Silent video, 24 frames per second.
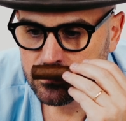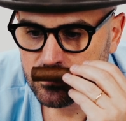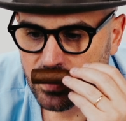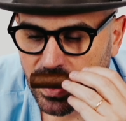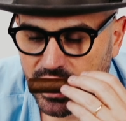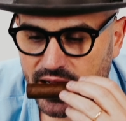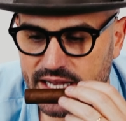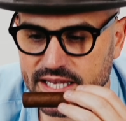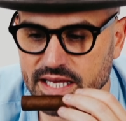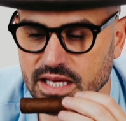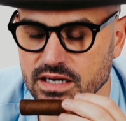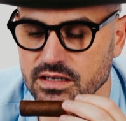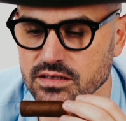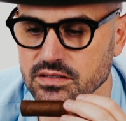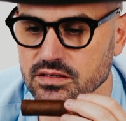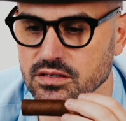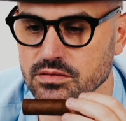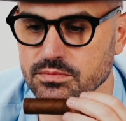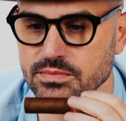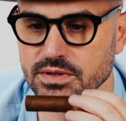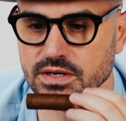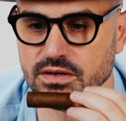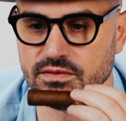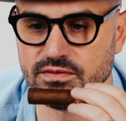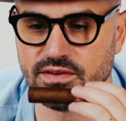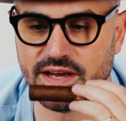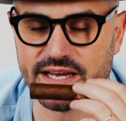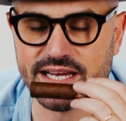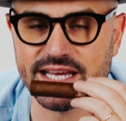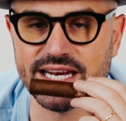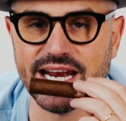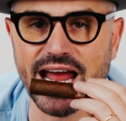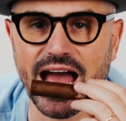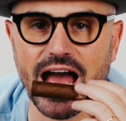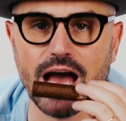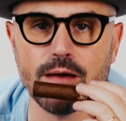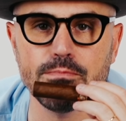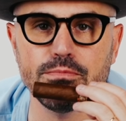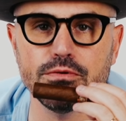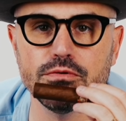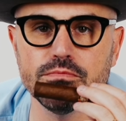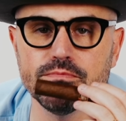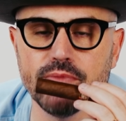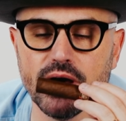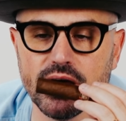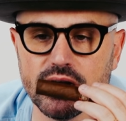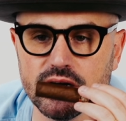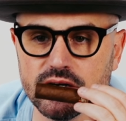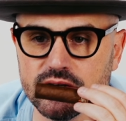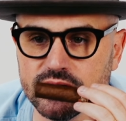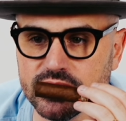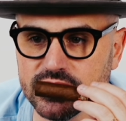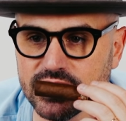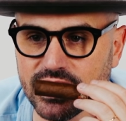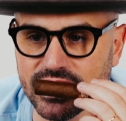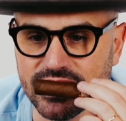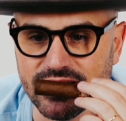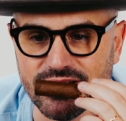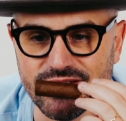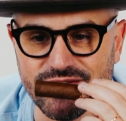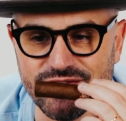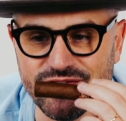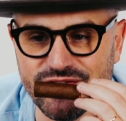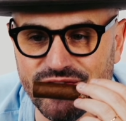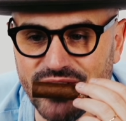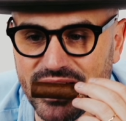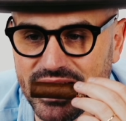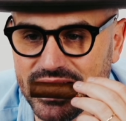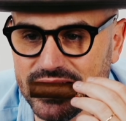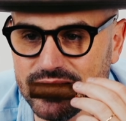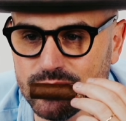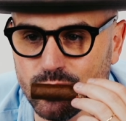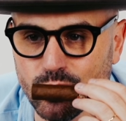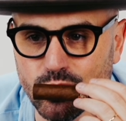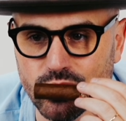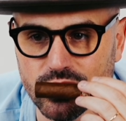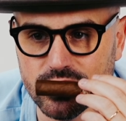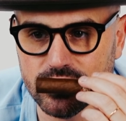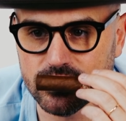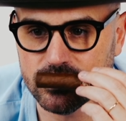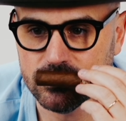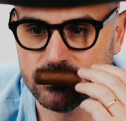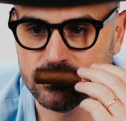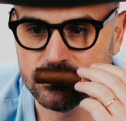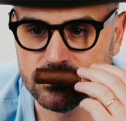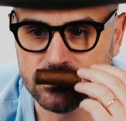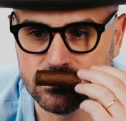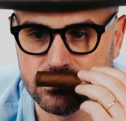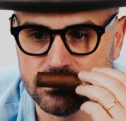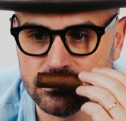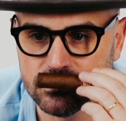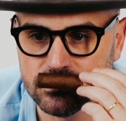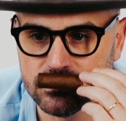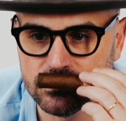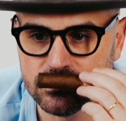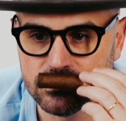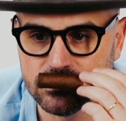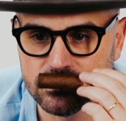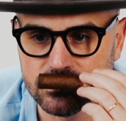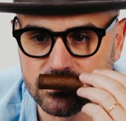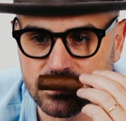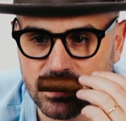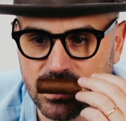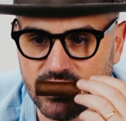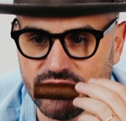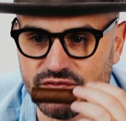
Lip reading: I get a little bit of like an apple butter and like a faint wood, a